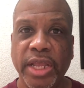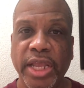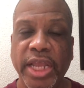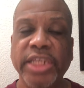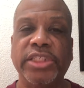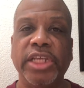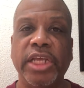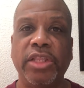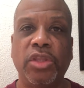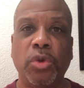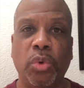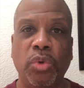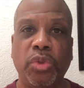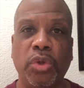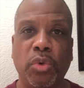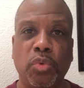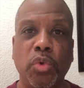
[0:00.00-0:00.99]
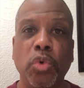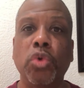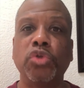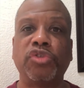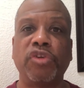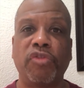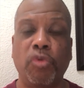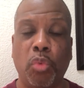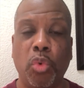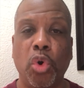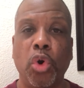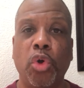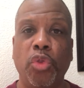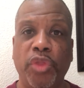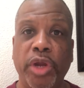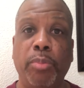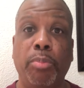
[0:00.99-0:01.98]
He said the rules of the
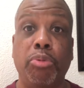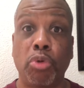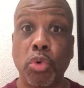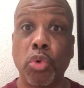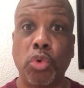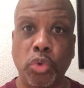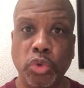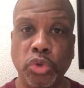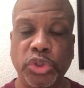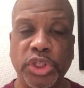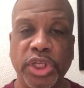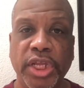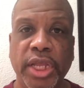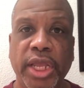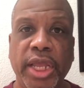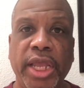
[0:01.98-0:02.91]
world, they're brules.